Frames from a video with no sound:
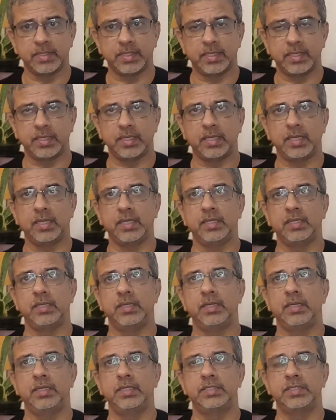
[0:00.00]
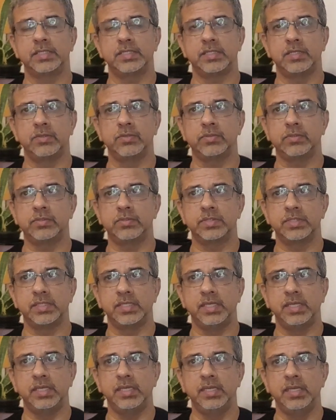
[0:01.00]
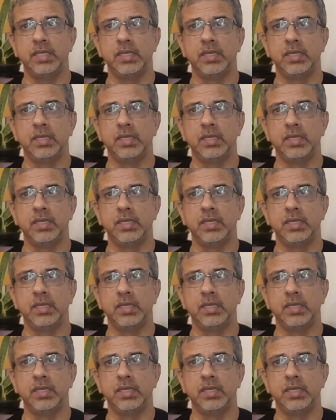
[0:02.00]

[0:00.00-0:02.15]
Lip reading: and I really just look to see,